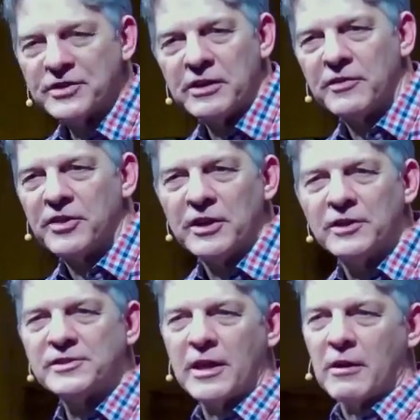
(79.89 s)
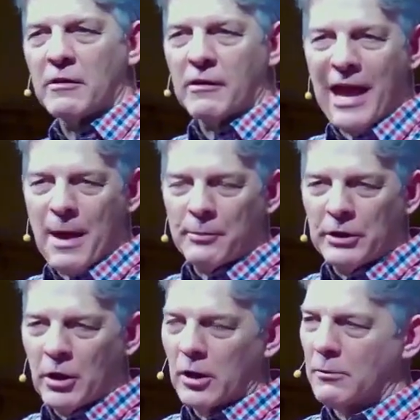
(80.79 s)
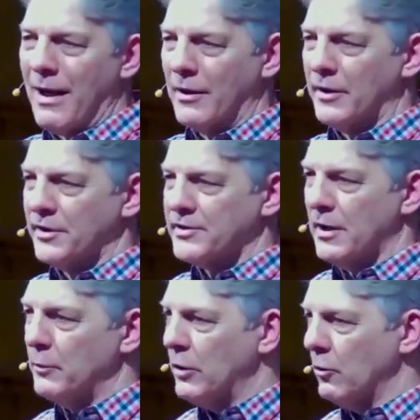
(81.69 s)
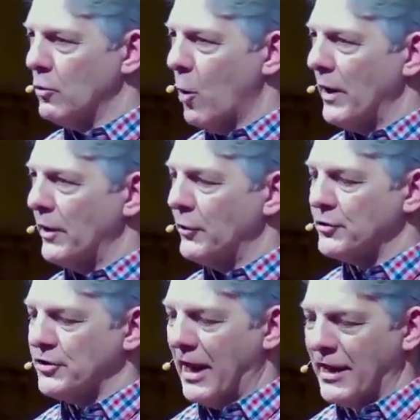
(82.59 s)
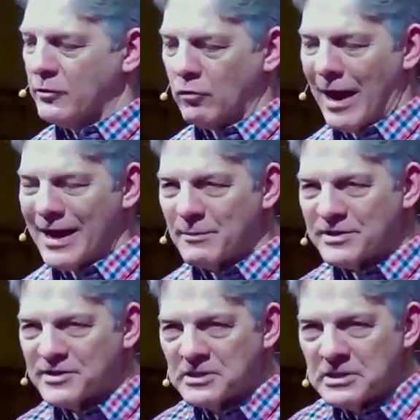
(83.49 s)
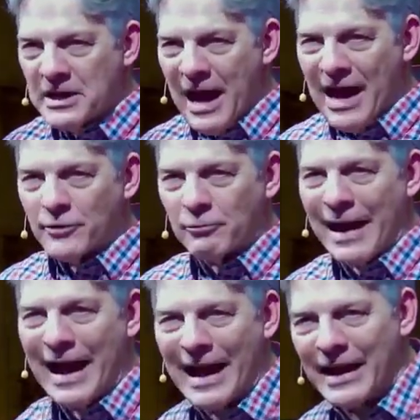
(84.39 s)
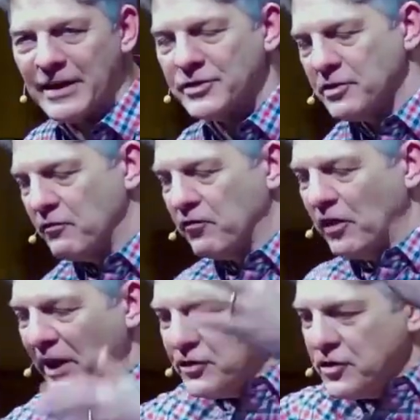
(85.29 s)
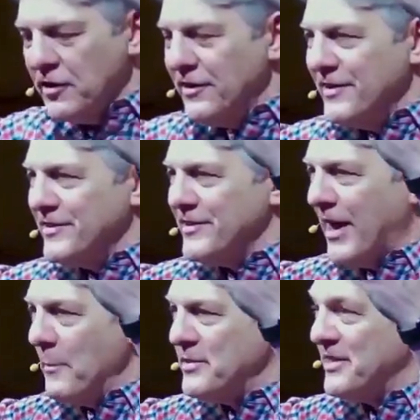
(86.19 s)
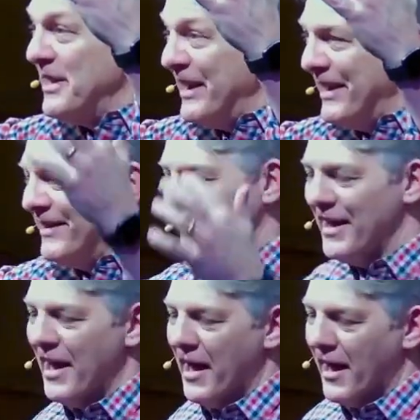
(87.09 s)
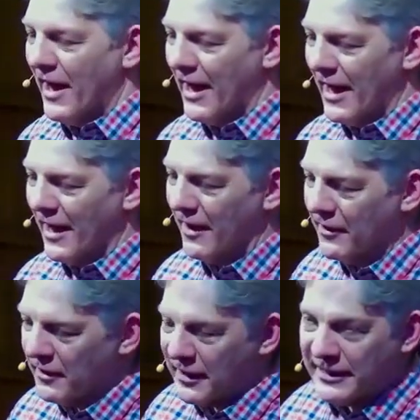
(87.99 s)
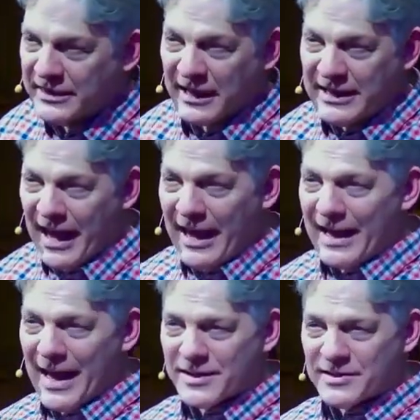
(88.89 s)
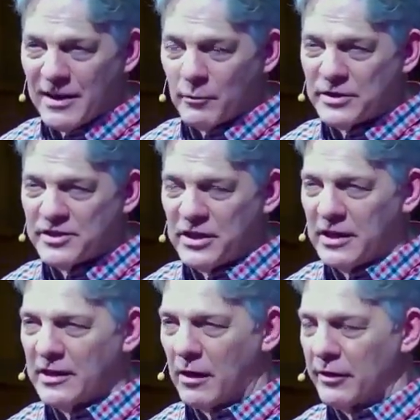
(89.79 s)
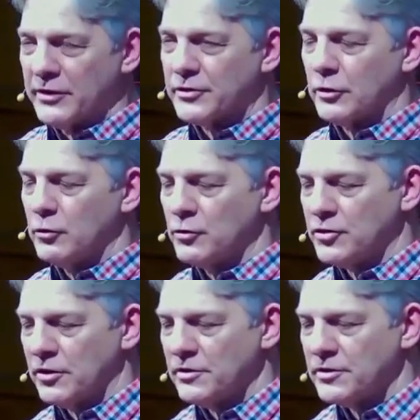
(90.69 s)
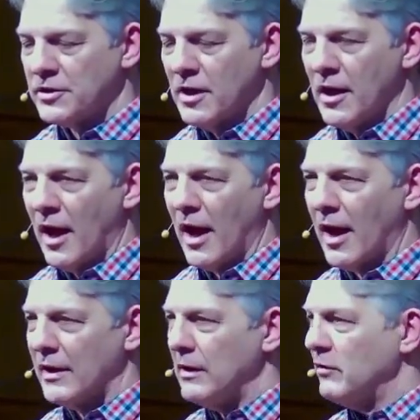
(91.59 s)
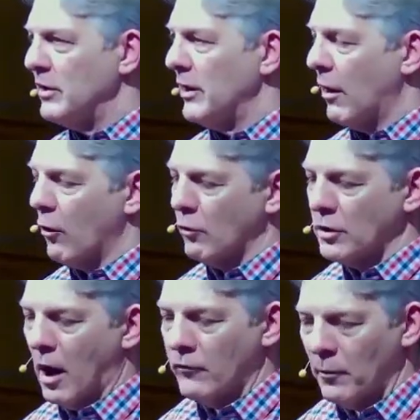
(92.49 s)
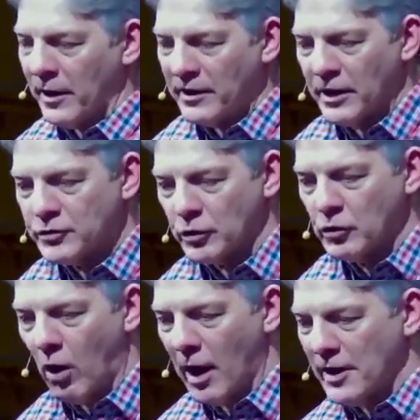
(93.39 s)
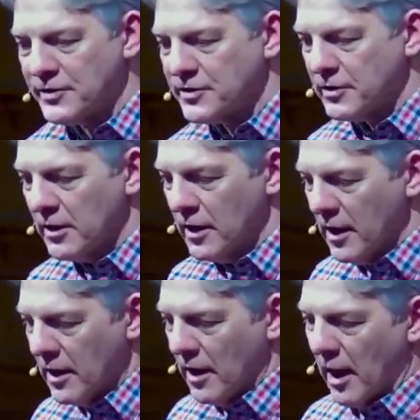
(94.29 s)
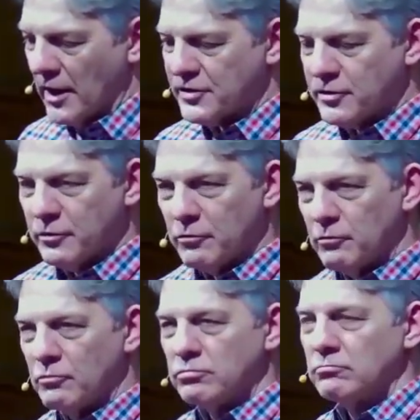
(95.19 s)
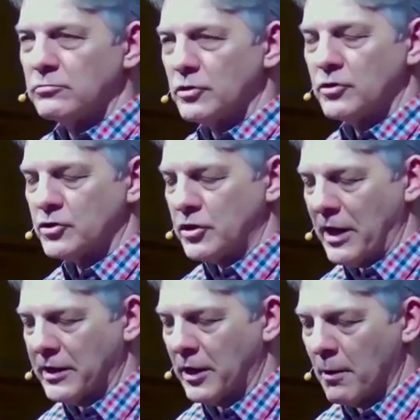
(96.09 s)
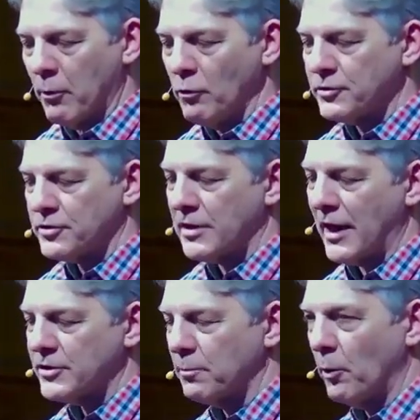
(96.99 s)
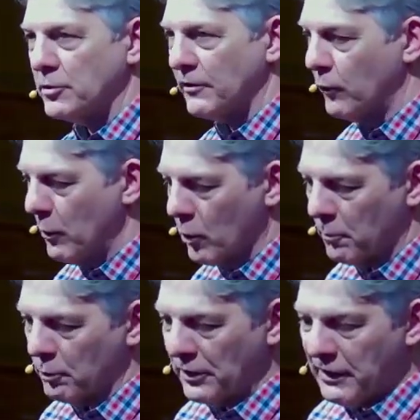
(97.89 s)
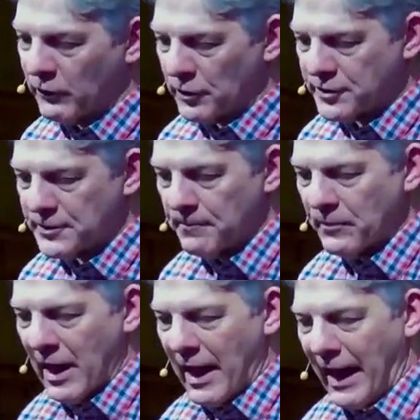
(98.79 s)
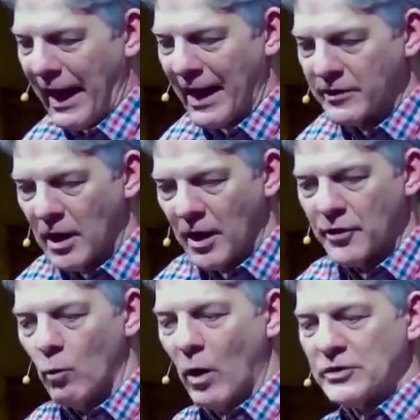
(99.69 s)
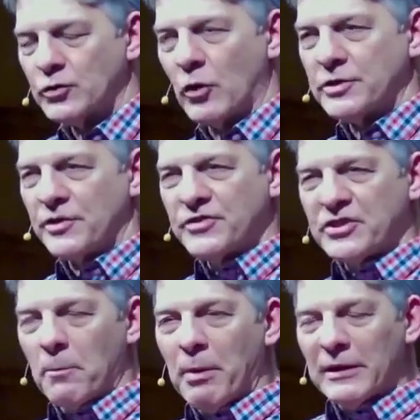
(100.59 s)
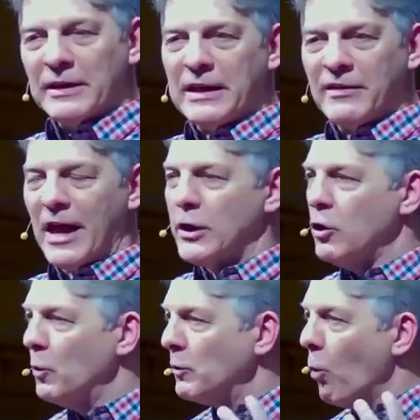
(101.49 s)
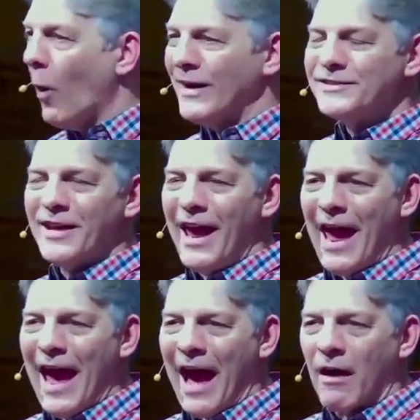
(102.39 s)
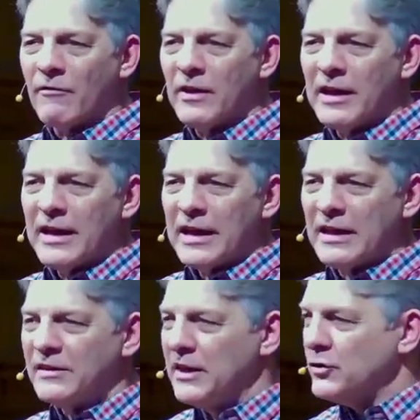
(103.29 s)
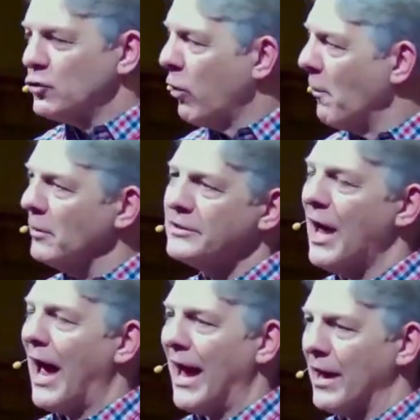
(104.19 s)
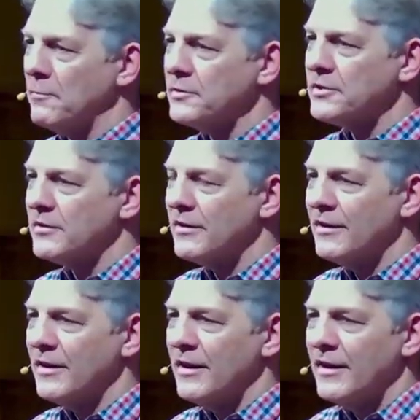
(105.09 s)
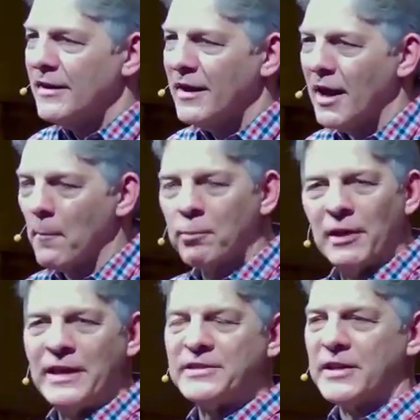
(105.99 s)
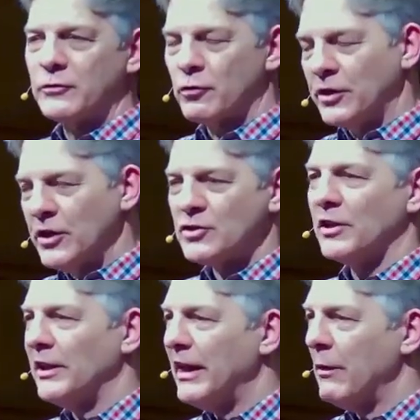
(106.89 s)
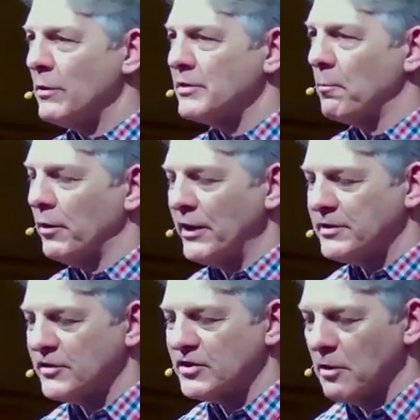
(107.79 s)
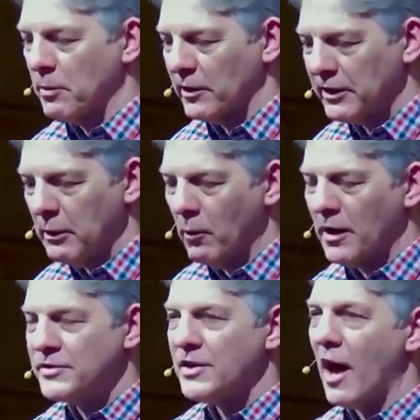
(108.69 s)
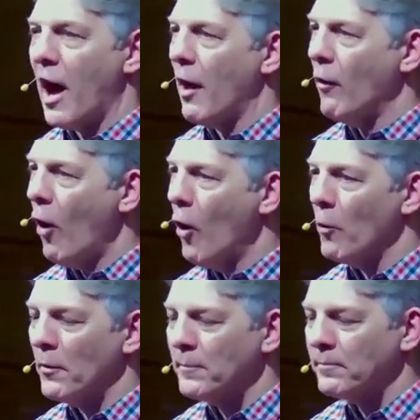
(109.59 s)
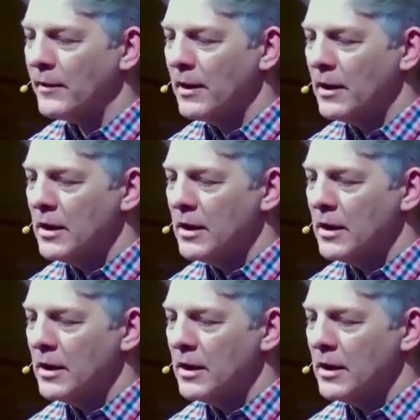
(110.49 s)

We see things that are happening all around us that we don't quite understand. Crime is on the rise, inflation is obscene, uh, the, the, chaos that we see in our institutions, uh, even in our own government, it should cause us to shake in our boots, I suppose, if we weren't believers. And uh, the one source of stability that you would want to have in these troubled times a place that traditionally was a place of stability was our home.